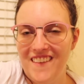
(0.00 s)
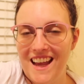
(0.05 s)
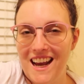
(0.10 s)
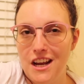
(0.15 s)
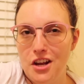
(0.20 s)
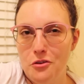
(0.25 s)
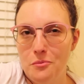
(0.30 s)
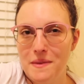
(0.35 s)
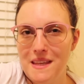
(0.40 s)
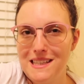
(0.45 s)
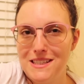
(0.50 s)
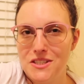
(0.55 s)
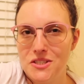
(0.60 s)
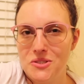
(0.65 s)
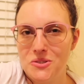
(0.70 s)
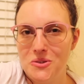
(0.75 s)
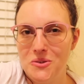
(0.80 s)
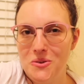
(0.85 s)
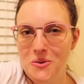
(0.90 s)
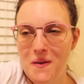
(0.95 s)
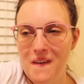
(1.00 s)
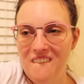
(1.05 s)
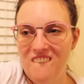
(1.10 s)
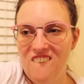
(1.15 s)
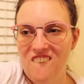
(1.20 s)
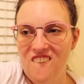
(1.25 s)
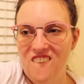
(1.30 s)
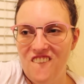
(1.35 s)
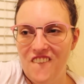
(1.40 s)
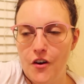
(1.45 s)
I hope that's true.
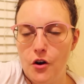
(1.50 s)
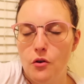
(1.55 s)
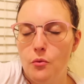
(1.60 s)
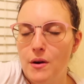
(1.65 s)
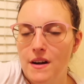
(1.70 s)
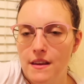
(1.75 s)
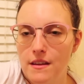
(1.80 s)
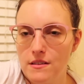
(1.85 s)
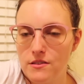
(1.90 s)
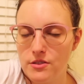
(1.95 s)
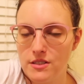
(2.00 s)
Or one of the